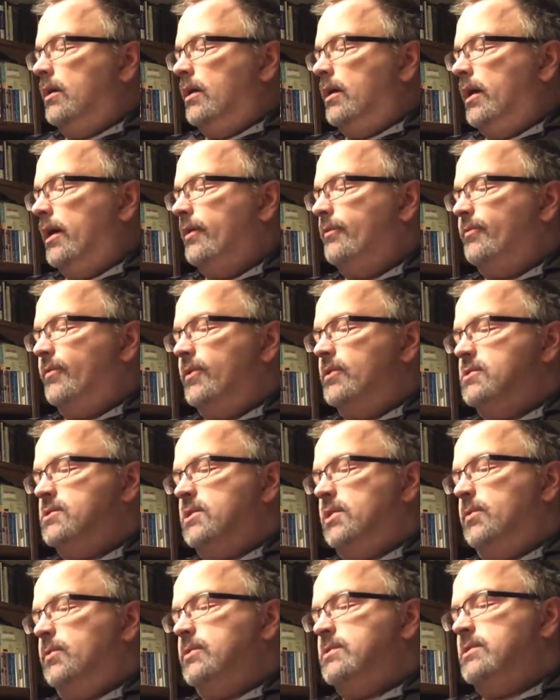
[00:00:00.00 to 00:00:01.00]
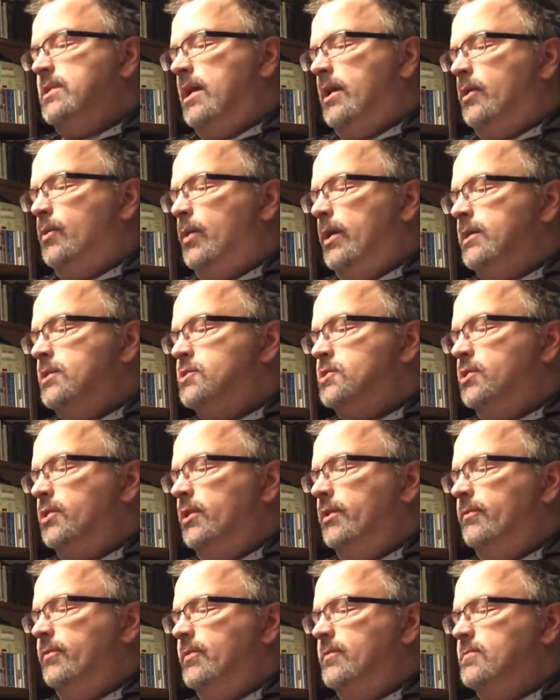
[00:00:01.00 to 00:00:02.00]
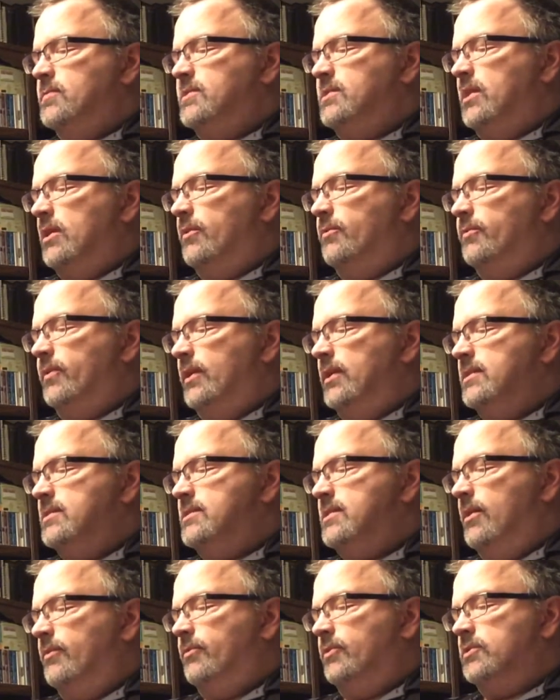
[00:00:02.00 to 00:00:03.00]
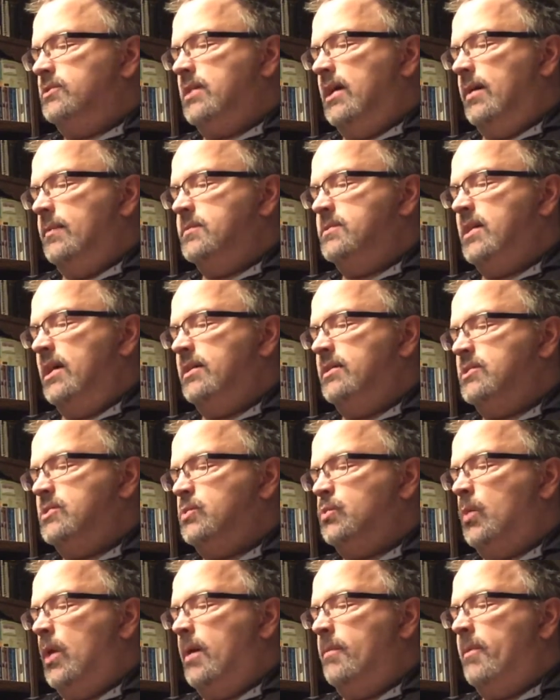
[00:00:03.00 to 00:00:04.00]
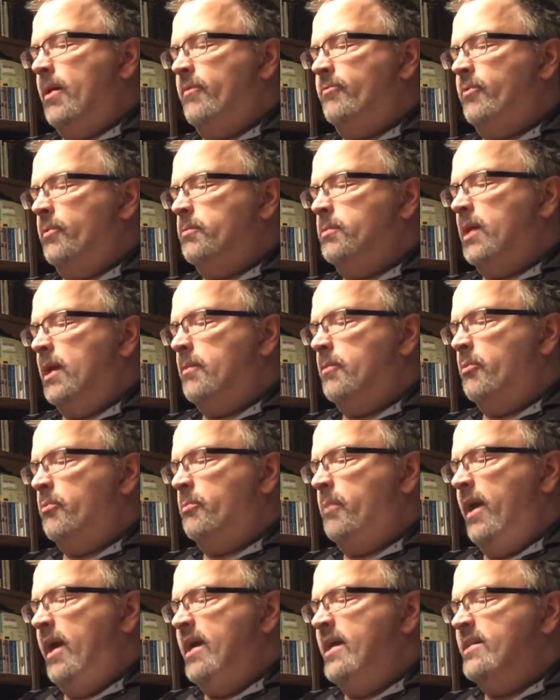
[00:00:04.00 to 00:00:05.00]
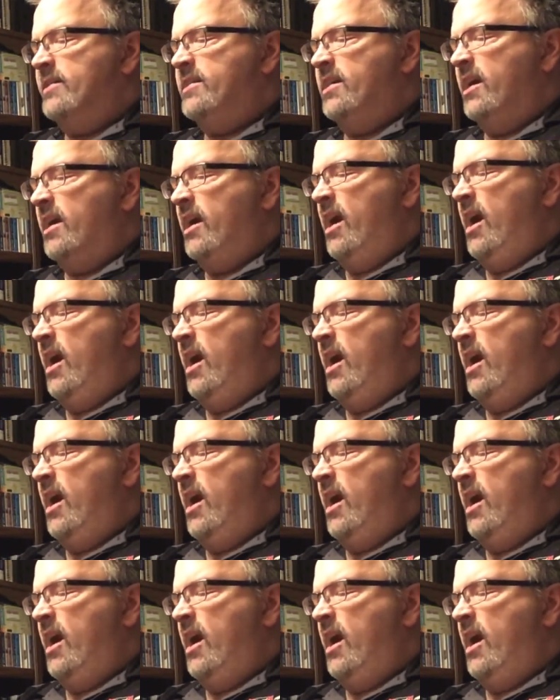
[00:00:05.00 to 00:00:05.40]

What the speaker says: At first he was not quite sure of himself, and several times had to swab off a blob of paint,